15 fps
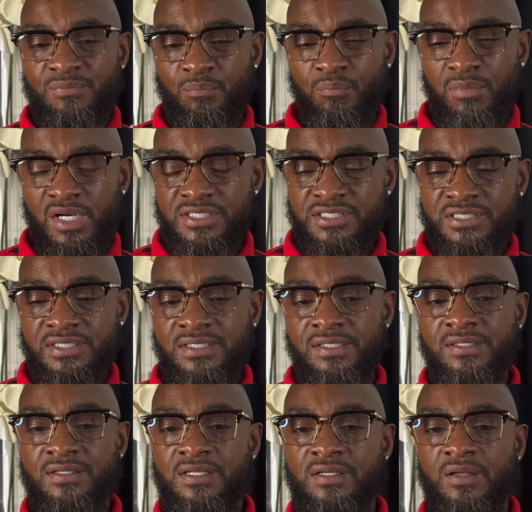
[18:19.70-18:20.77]
musky,
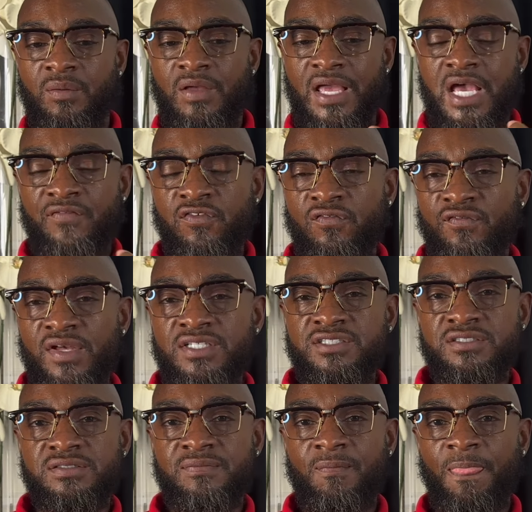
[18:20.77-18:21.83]

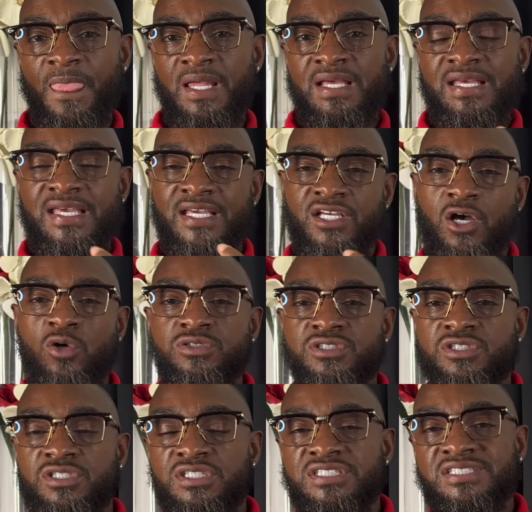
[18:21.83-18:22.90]
effervescent. It goes
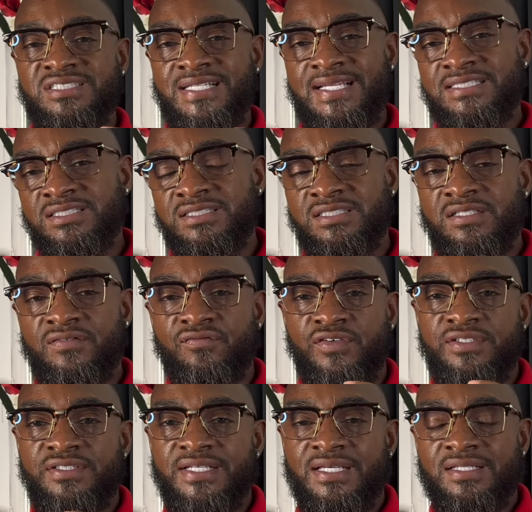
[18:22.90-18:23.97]
into the sexy
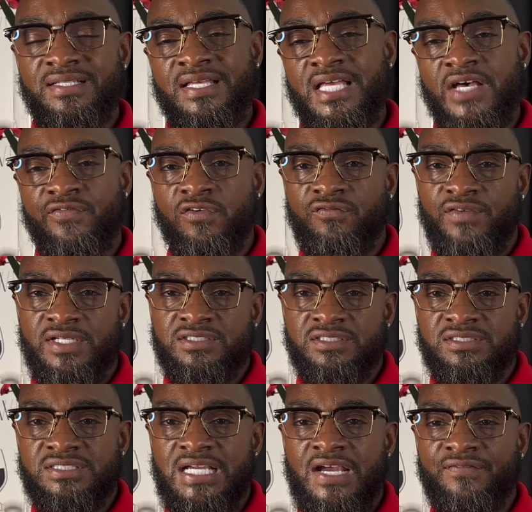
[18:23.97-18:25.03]
vanilla
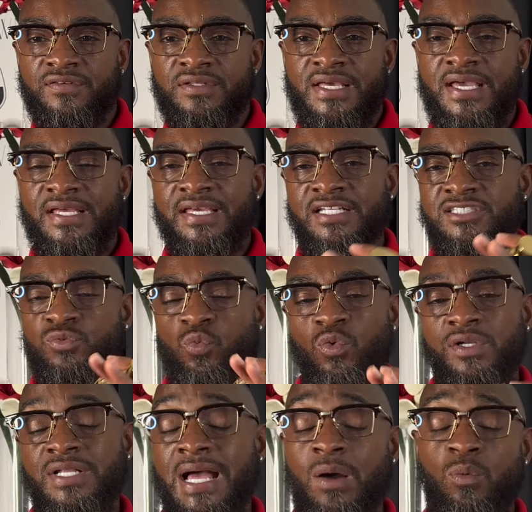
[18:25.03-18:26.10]
effervescence after that. And it's
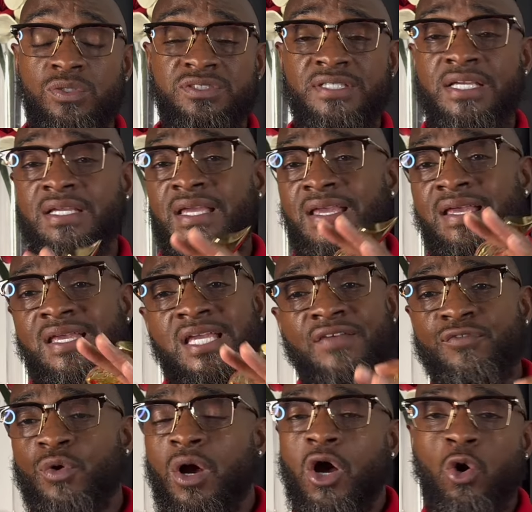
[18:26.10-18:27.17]
one that I would say, if
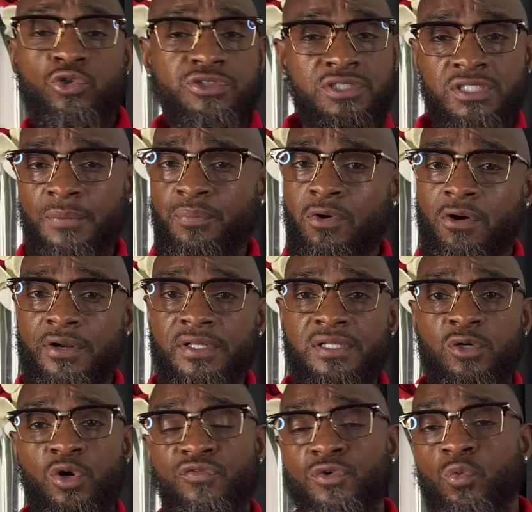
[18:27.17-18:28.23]
you're hosting a party,
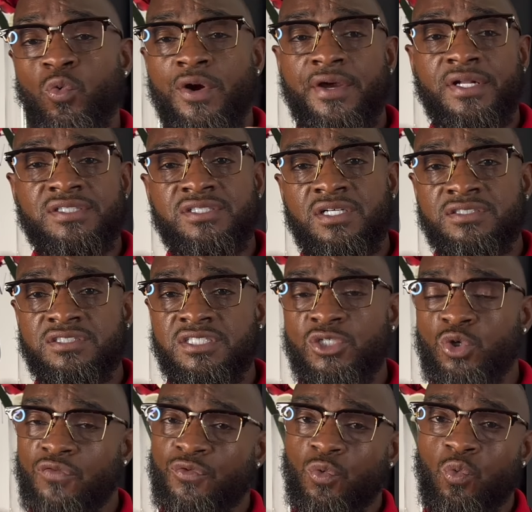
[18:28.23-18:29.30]
or if you're wearing a
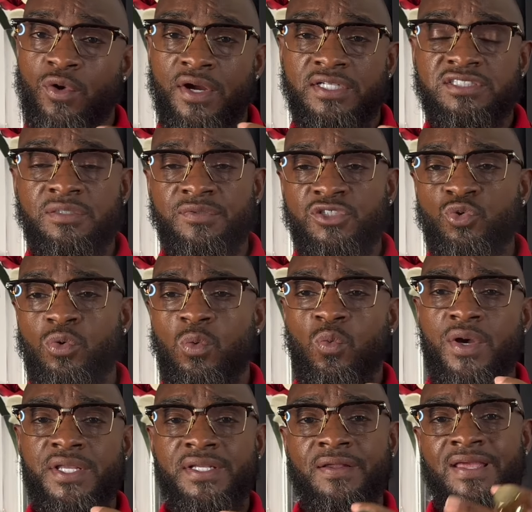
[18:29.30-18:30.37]
tuxedo, if you're wearing something to a
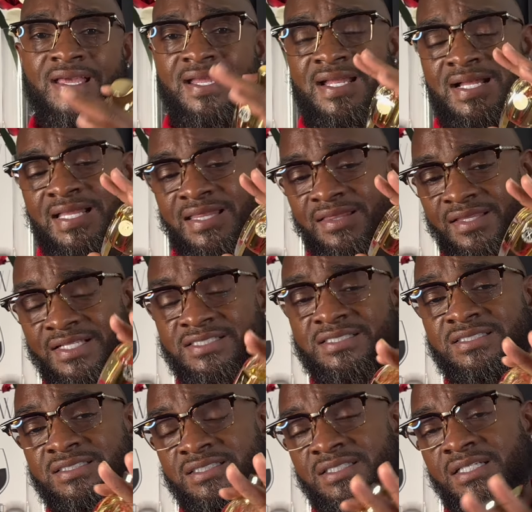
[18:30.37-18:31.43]
wedding, this
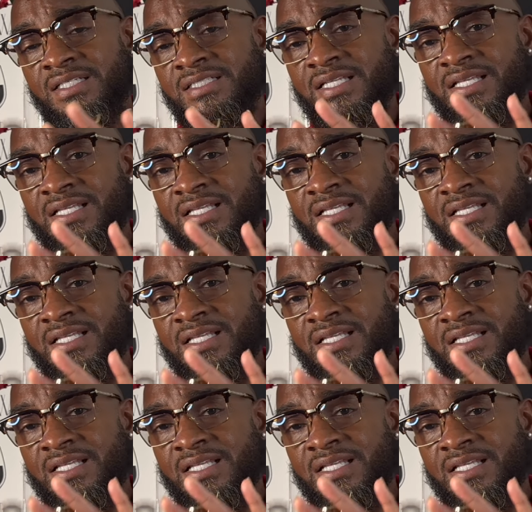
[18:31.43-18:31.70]
is the